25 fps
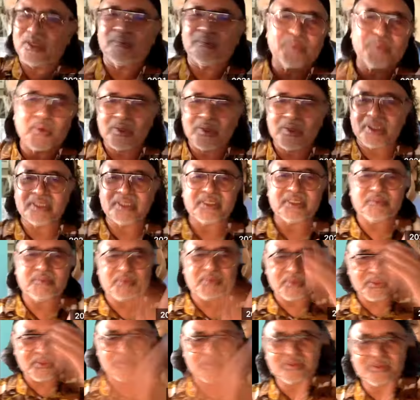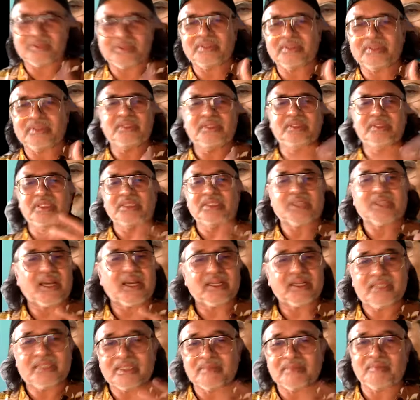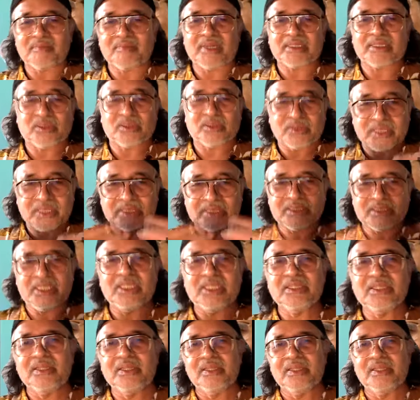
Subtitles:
progress if you don't desire that much to succeed.